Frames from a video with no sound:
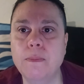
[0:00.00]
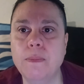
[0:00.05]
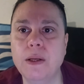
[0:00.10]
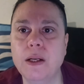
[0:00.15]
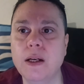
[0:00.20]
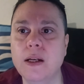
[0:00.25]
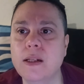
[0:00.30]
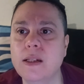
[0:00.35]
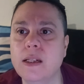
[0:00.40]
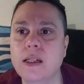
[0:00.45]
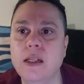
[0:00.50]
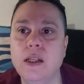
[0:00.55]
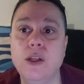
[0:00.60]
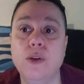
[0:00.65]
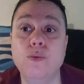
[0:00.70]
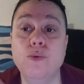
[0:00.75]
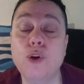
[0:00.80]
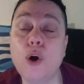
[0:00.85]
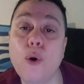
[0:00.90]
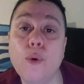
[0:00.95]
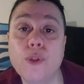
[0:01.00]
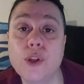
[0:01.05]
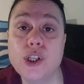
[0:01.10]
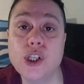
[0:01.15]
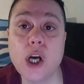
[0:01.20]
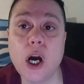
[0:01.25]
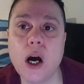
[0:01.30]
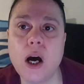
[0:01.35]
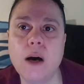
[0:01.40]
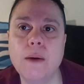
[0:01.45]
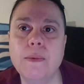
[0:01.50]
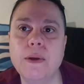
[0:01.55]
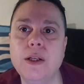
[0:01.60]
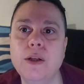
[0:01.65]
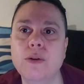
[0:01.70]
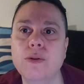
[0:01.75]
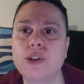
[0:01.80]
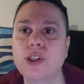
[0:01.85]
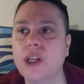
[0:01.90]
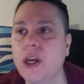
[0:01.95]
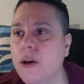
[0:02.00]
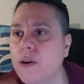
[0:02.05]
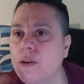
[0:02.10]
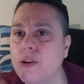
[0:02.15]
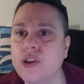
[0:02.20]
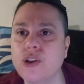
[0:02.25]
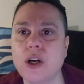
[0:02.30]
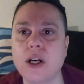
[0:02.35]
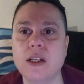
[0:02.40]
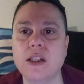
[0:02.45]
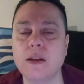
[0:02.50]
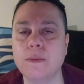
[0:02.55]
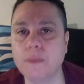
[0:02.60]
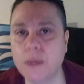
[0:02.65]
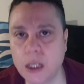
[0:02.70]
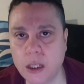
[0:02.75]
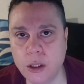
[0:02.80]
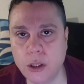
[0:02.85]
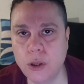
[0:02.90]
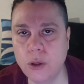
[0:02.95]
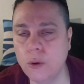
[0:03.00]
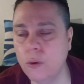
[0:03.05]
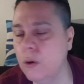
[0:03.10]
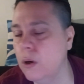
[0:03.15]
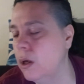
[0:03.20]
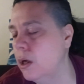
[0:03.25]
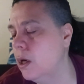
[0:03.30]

because you know the job and you're scared to try something new.